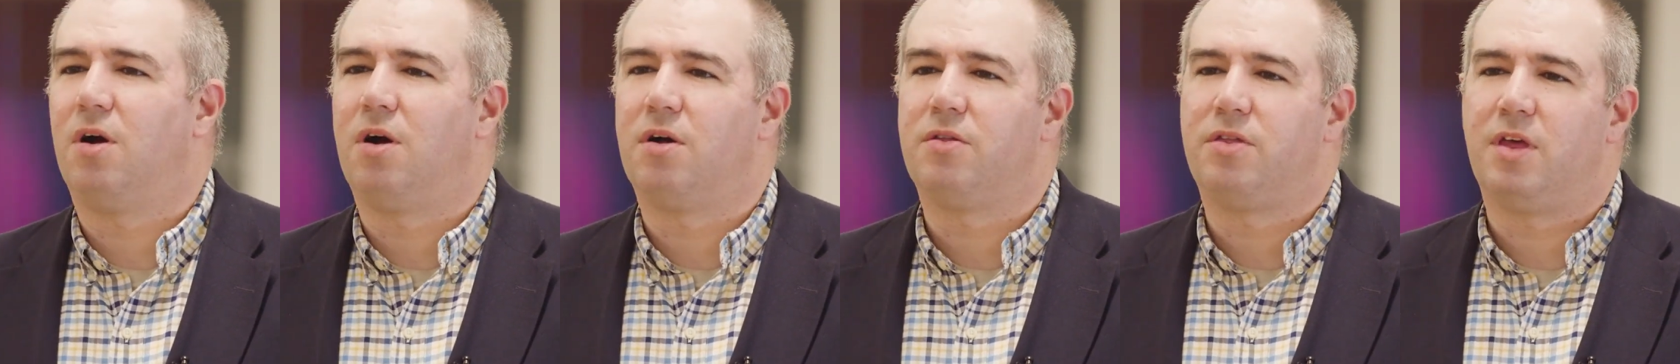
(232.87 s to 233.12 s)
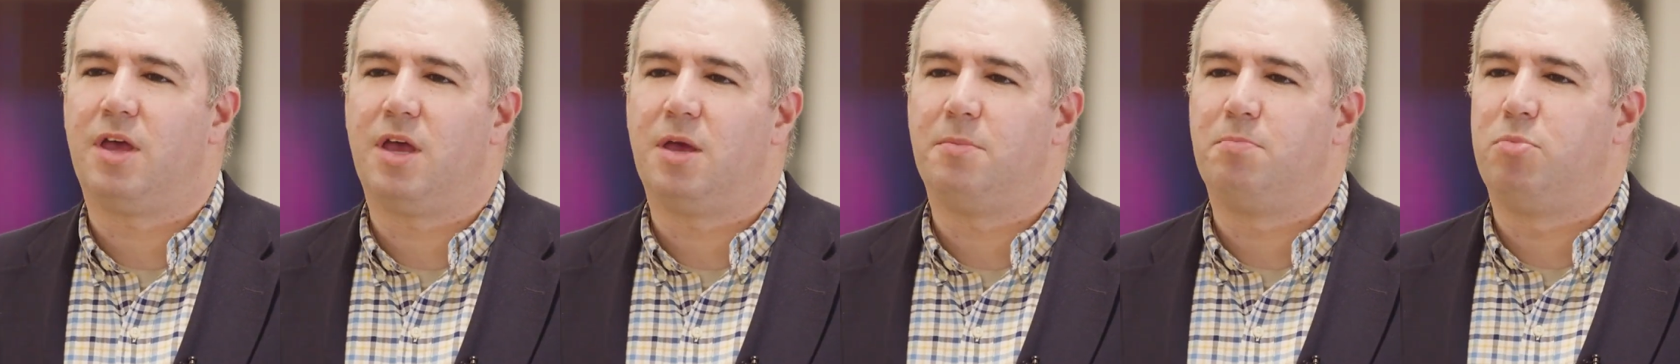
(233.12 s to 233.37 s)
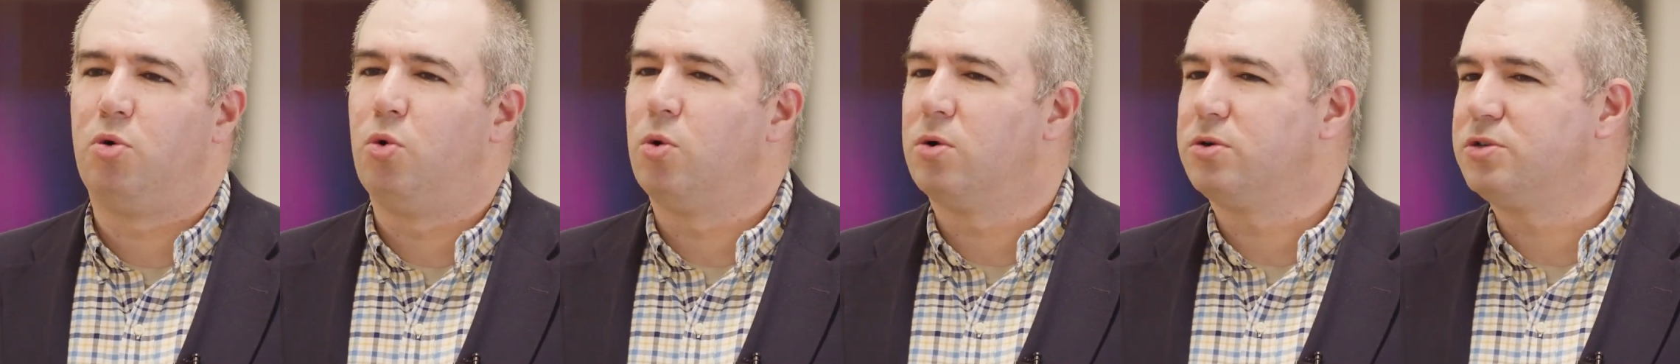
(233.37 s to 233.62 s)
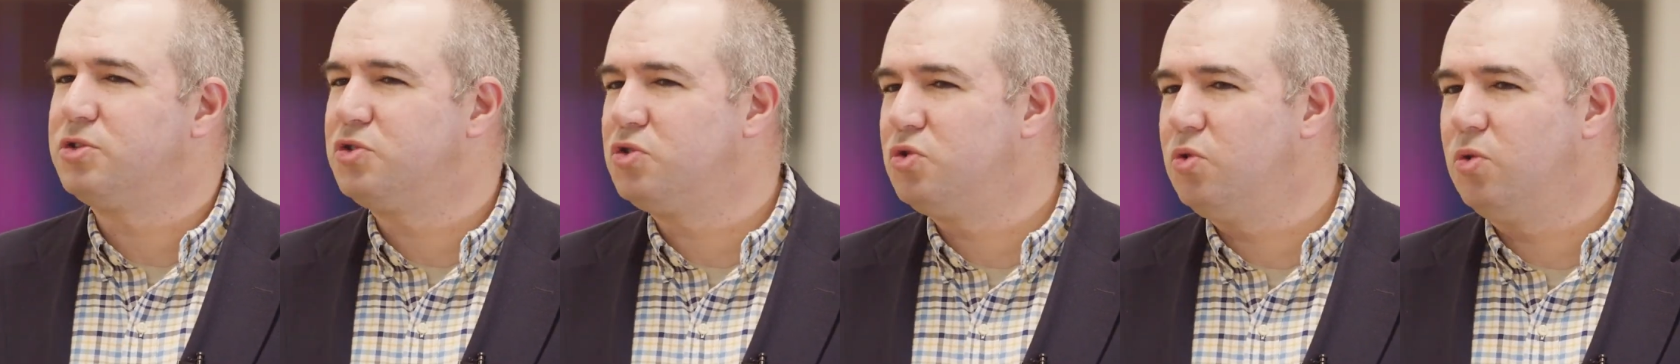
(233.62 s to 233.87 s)
Are they
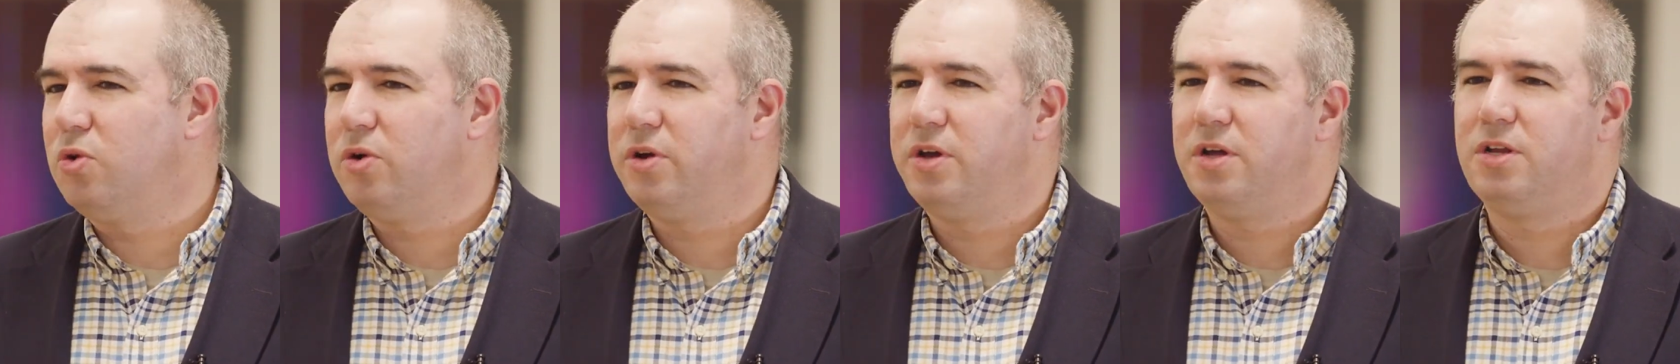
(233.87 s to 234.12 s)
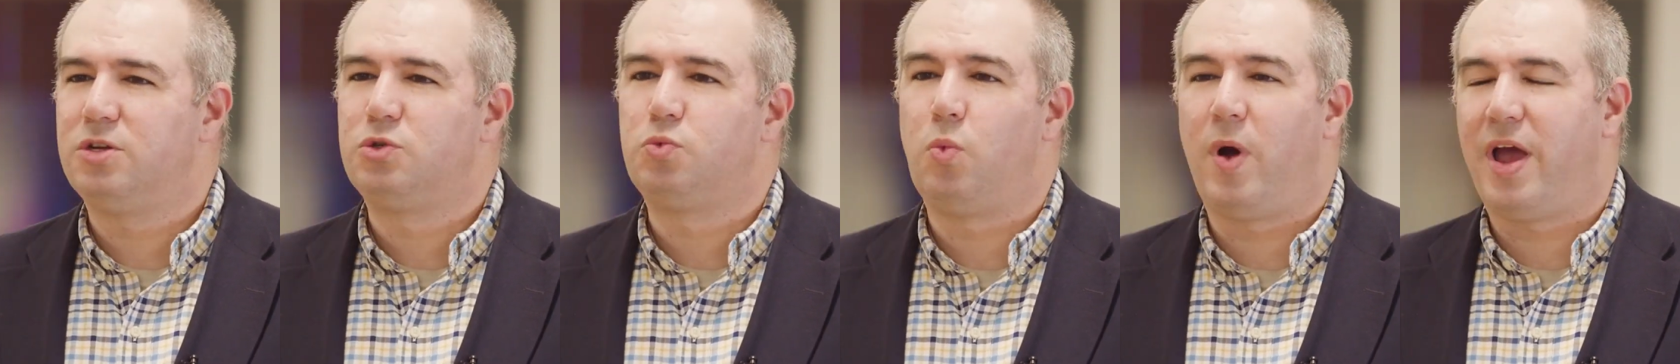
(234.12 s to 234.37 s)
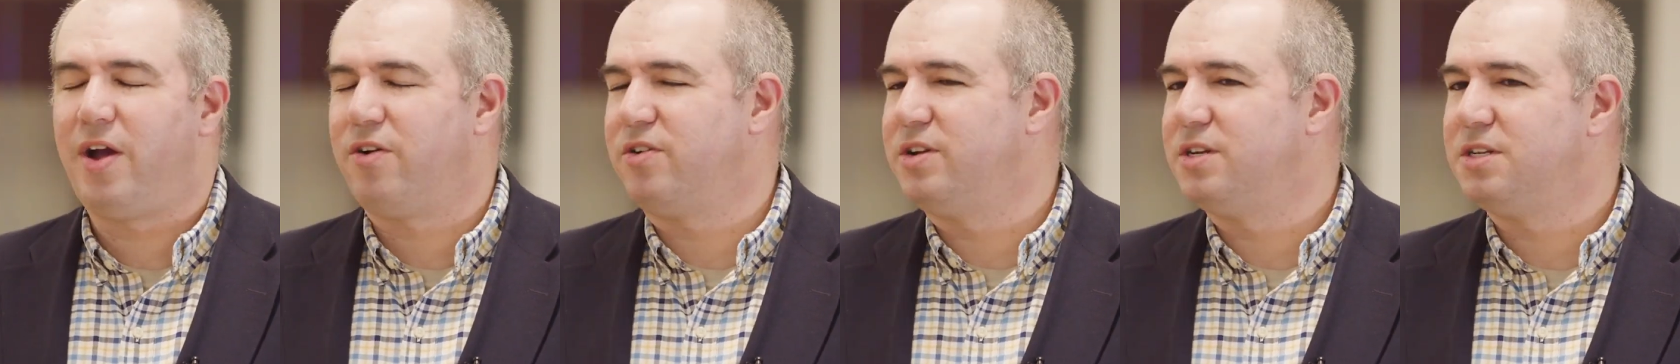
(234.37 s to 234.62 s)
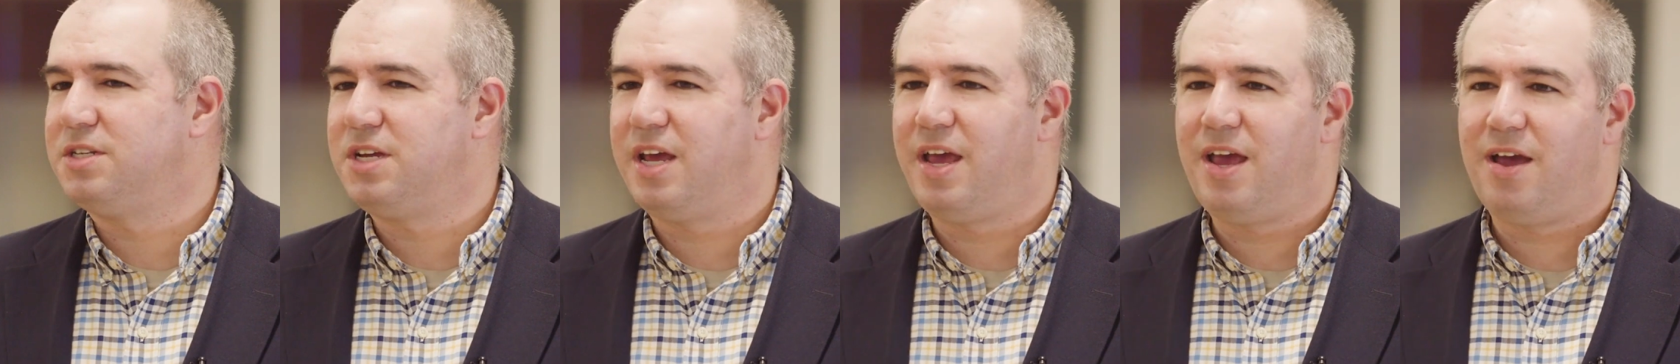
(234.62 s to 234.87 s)
poor storage, wear
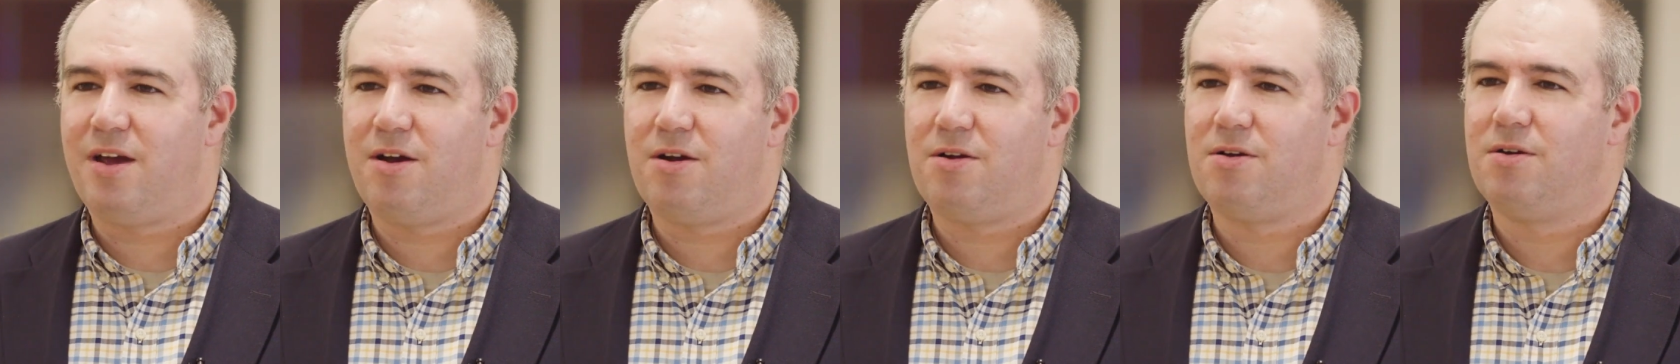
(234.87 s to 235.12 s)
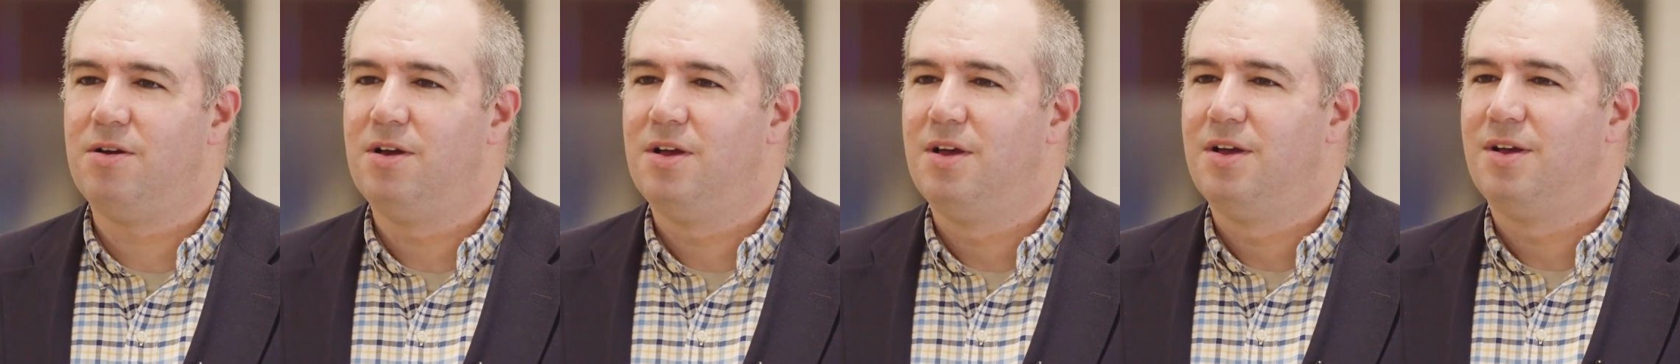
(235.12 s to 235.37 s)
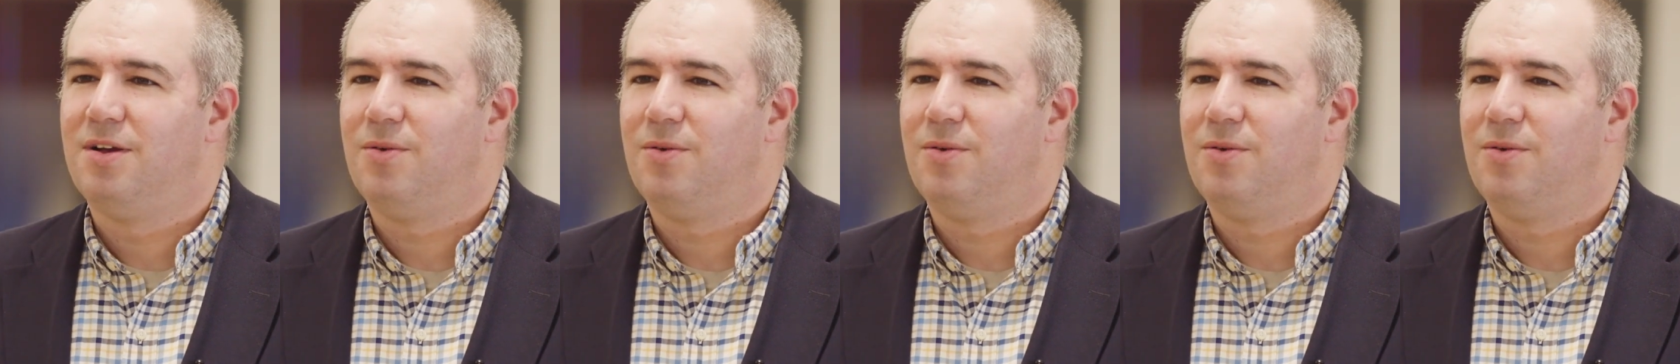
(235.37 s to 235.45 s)
and tear?